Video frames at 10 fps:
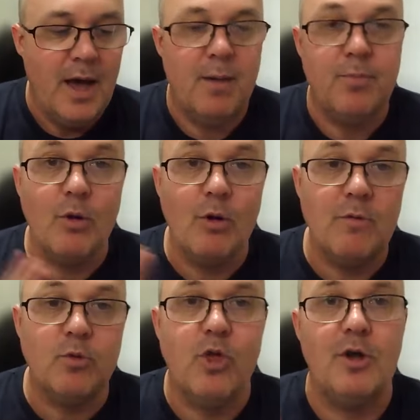um, the law
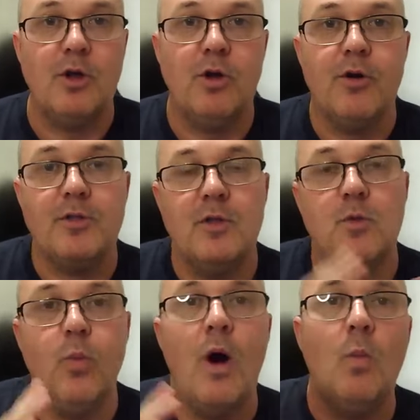of alternate cost
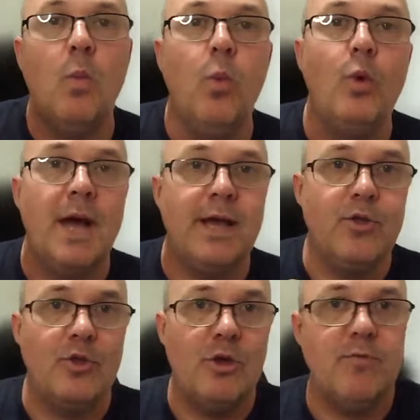is what would a
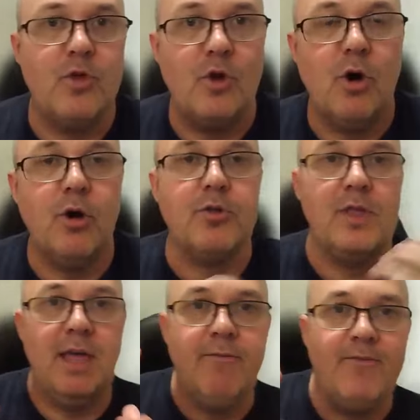service
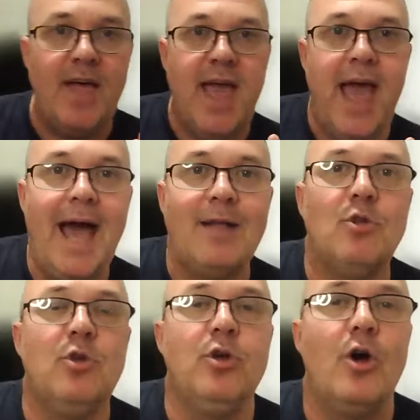cost if they had
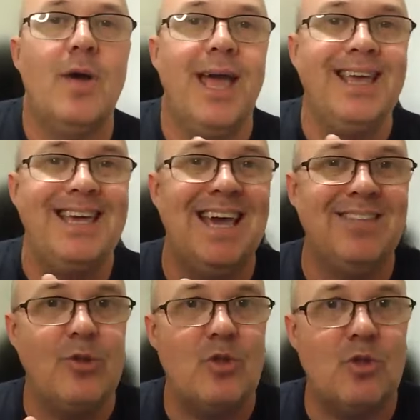to go and
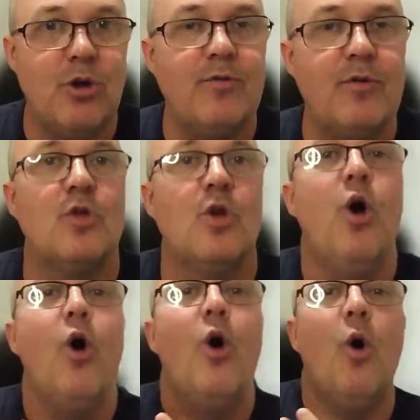get the service
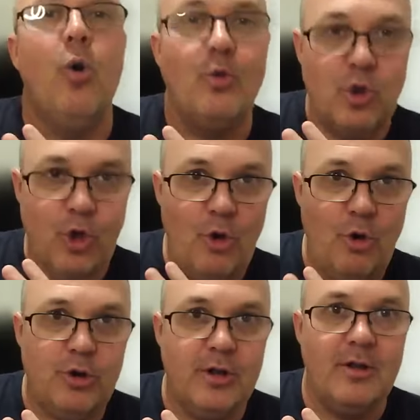
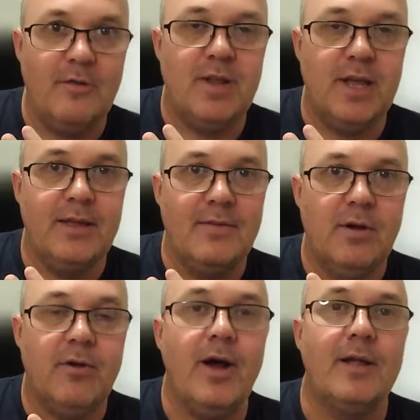alternatively?
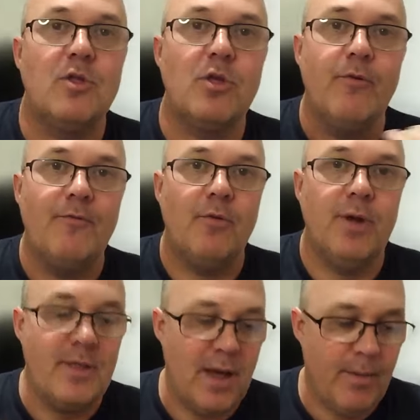All right. So, for
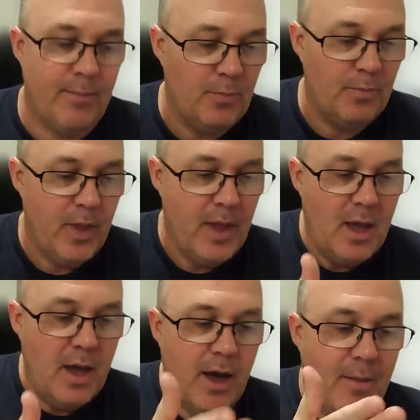example,
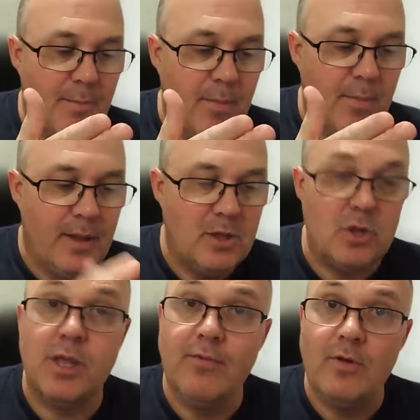um,
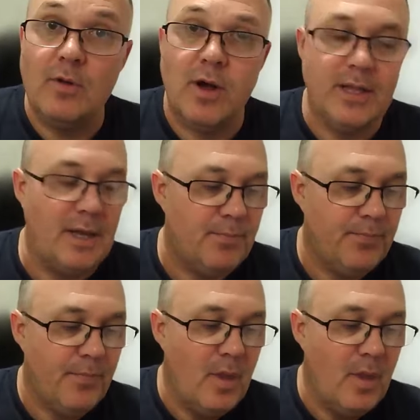just to give you an idea,